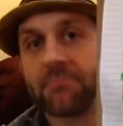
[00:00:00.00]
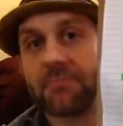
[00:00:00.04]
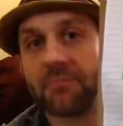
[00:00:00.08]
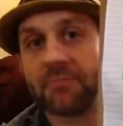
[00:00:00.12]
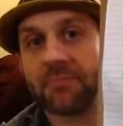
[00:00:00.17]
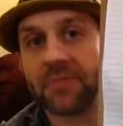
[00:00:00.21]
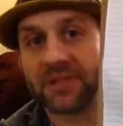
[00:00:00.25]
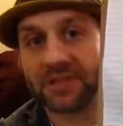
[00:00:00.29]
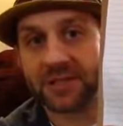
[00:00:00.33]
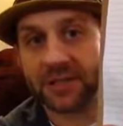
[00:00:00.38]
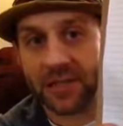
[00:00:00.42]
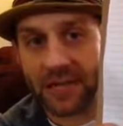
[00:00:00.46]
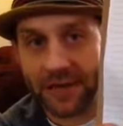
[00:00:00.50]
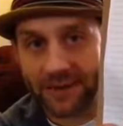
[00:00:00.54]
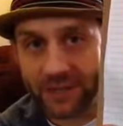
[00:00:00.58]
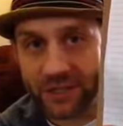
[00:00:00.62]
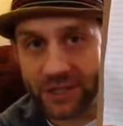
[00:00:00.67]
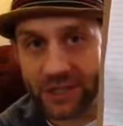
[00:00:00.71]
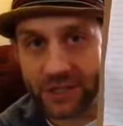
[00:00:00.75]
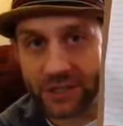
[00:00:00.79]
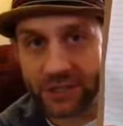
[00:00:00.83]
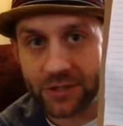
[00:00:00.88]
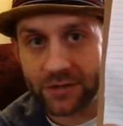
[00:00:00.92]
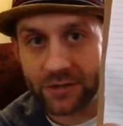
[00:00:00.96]
this
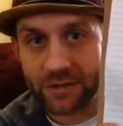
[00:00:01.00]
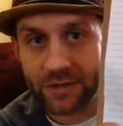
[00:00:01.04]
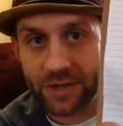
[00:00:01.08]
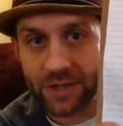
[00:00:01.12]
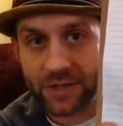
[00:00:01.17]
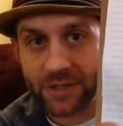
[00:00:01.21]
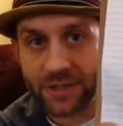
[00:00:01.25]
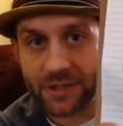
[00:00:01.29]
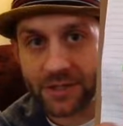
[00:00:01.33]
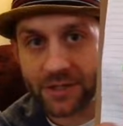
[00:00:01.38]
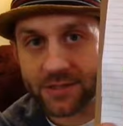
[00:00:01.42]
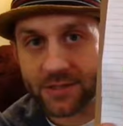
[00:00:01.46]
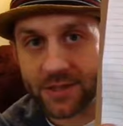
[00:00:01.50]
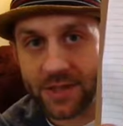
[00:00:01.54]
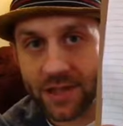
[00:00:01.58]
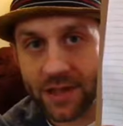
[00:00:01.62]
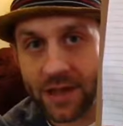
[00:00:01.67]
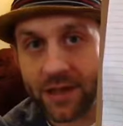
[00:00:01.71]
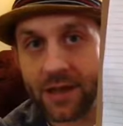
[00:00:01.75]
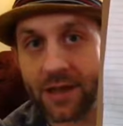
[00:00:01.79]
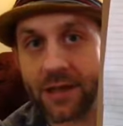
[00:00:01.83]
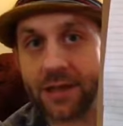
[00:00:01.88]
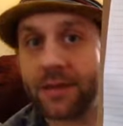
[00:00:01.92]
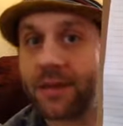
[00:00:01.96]
life-changing event,
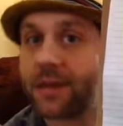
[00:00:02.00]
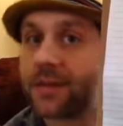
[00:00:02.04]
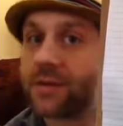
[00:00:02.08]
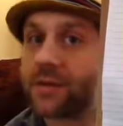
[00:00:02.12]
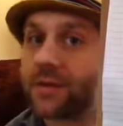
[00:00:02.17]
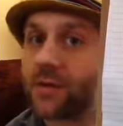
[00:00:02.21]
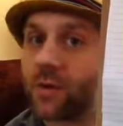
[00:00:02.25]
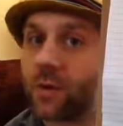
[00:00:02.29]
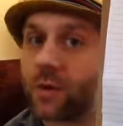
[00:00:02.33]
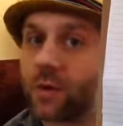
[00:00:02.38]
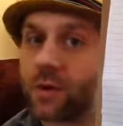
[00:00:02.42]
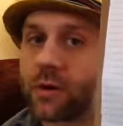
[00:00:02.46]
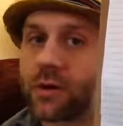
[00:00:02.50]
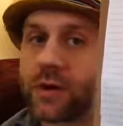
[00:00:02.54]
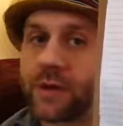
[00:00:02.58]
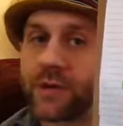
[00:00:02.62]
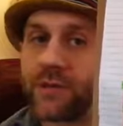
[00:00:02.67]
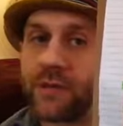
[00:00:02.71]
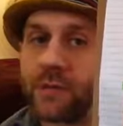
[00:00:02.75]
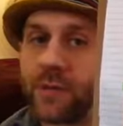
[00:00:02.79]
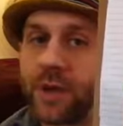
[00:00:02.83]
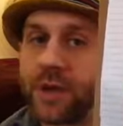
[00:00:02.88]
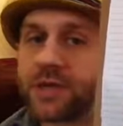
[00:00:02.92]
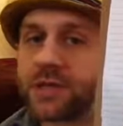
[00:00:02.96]
and that the order the
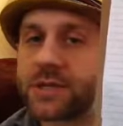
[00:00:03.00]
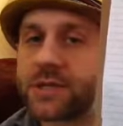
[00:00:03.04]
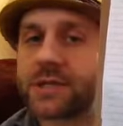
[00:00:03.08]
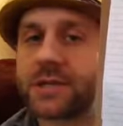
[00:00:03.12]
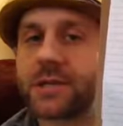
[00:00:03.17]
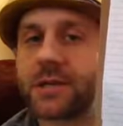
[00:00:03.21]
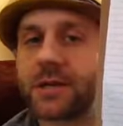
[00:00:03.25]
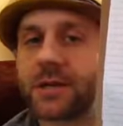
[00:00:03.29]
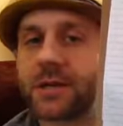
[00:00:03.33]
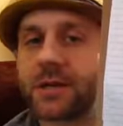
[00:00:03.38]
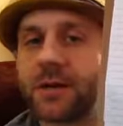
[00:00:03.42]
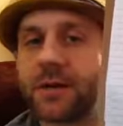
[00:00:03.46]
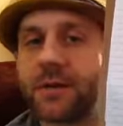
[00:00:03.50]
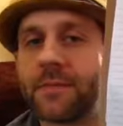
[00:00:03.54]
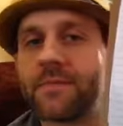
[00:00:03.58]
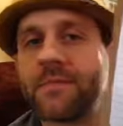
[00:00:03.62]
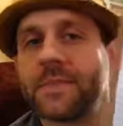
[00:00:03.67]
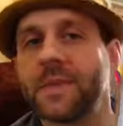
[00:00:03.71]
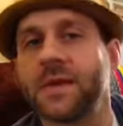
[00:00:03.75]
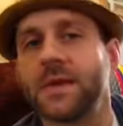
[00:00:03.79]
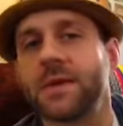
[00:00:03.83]
information is going to come